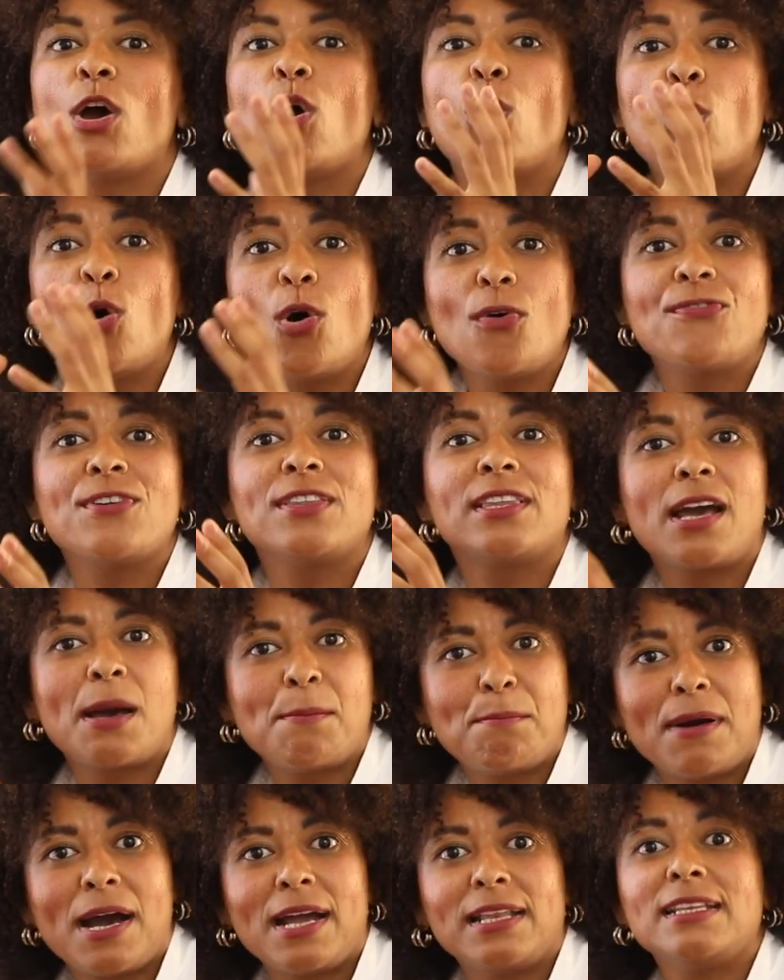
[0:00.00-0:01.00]
often
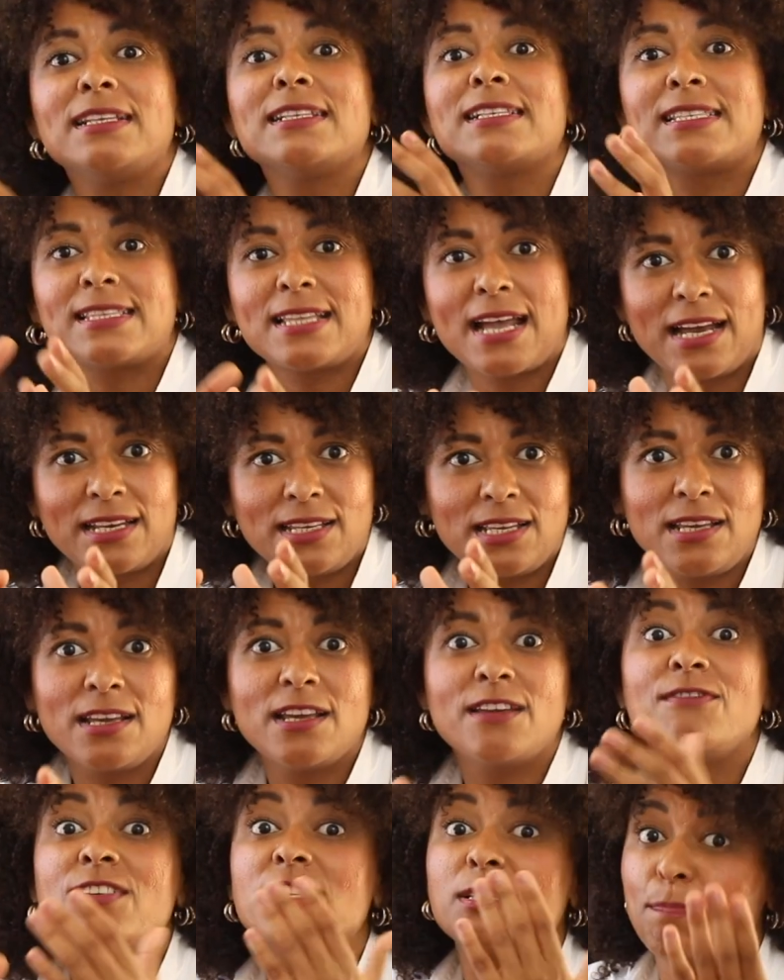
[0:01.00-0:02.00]
combining study
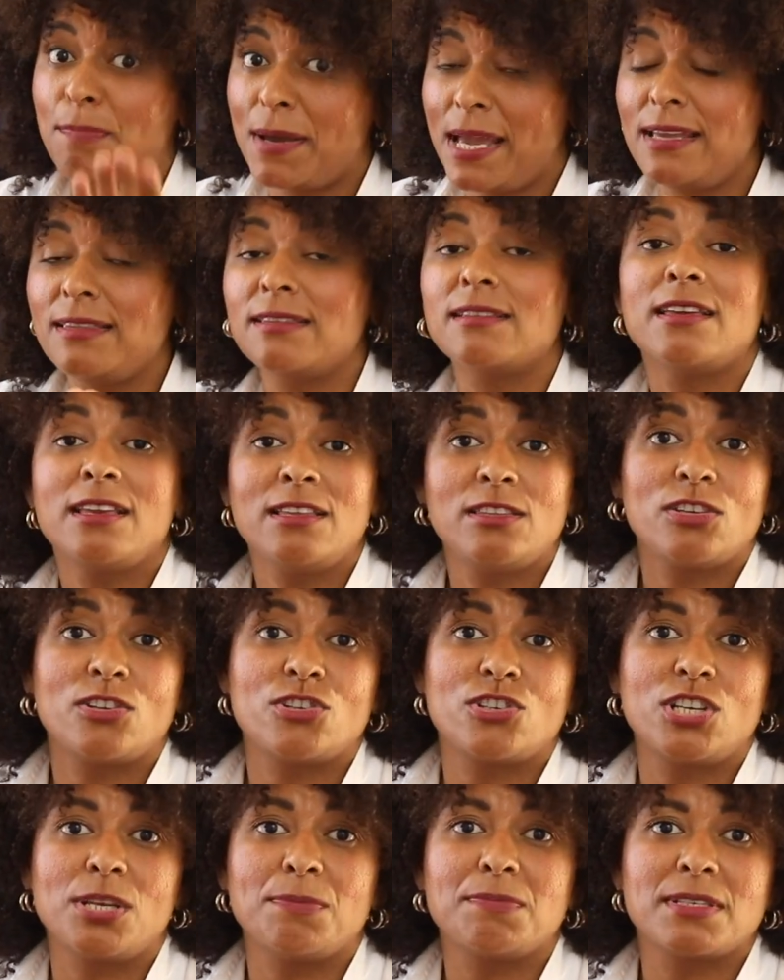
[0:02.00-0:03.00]
with paid
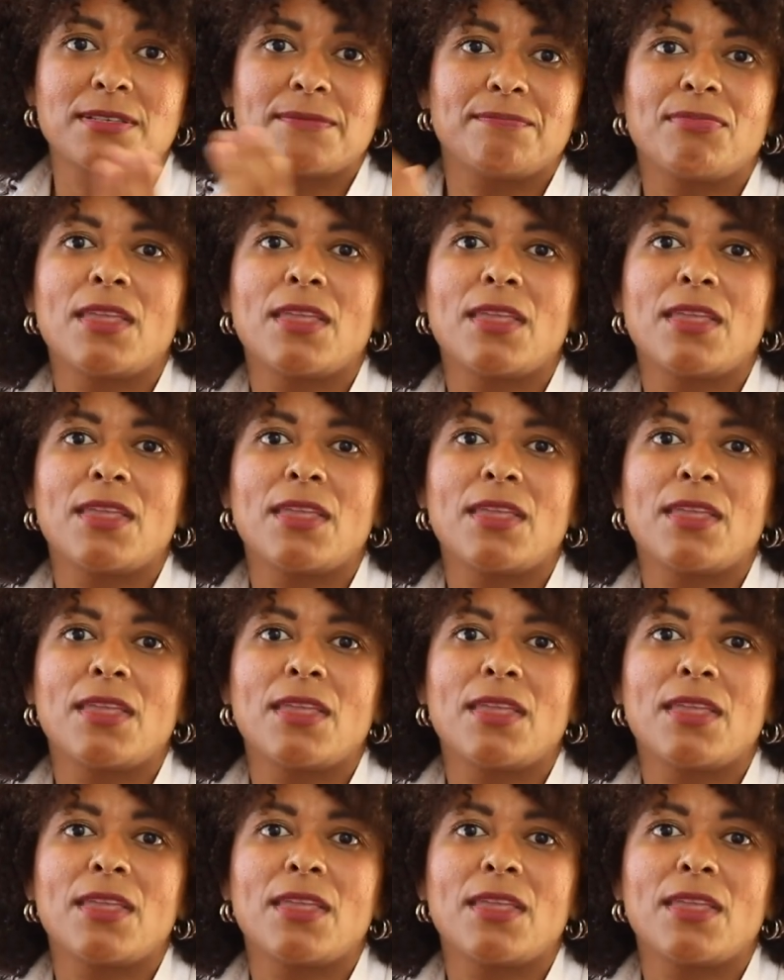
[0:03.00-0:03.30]
internships.